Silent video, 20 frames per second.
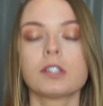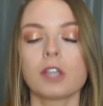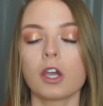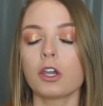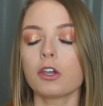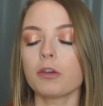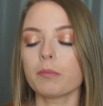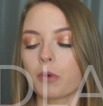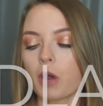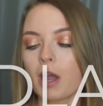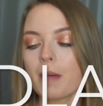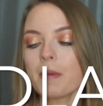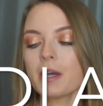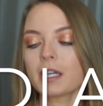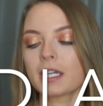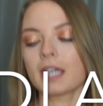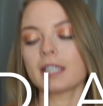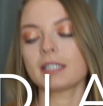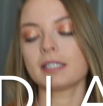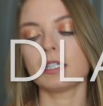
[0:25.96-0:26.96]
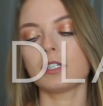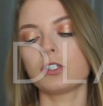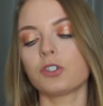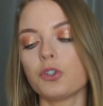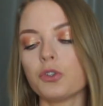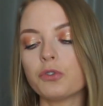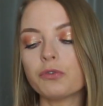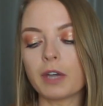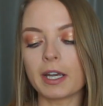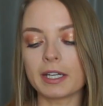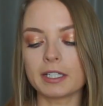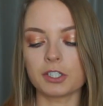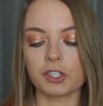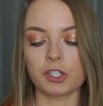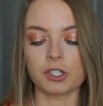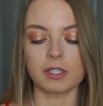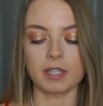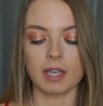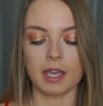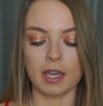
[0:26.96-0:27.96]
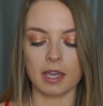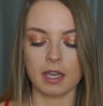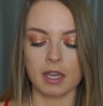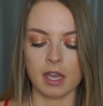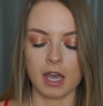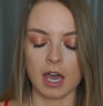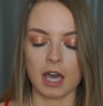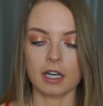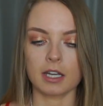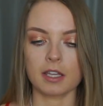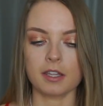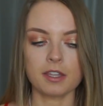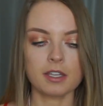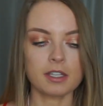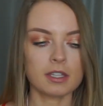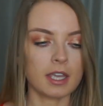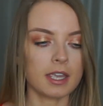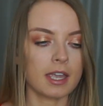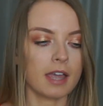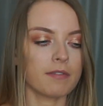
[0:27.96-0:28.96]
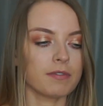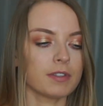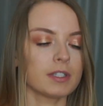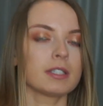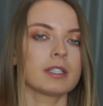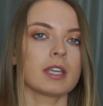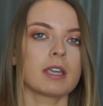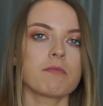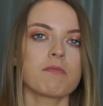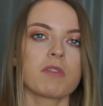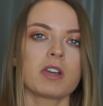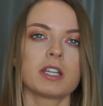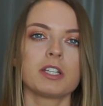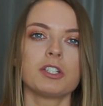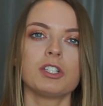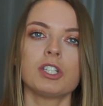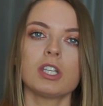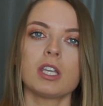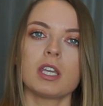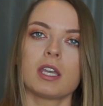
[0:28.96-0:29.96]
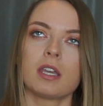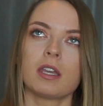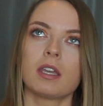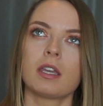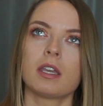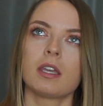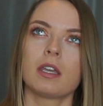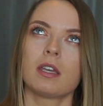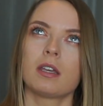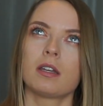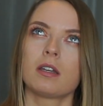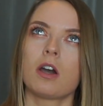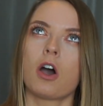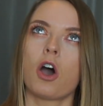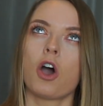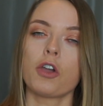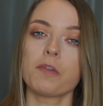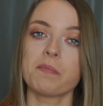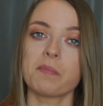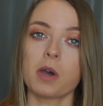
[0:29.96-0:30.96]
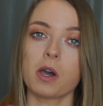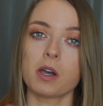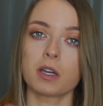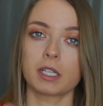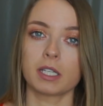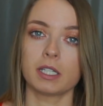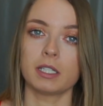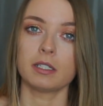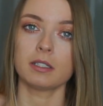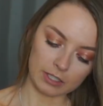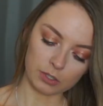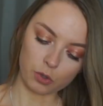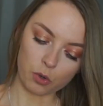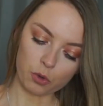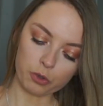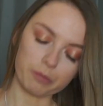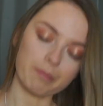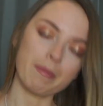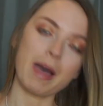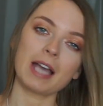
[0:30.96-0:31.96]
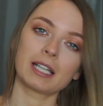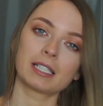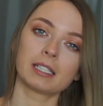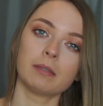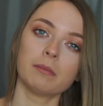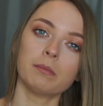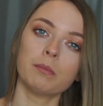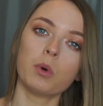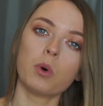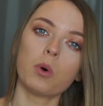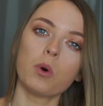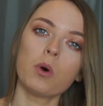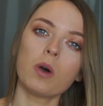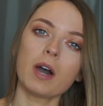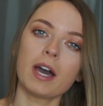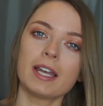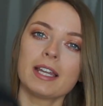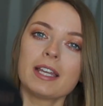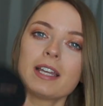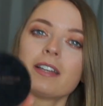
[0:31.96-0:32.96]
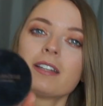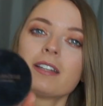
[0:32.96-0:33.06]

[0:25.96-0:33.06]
so Primark has this new range in there and I think they have the same range in Home Bargains. It's called a Max and More and it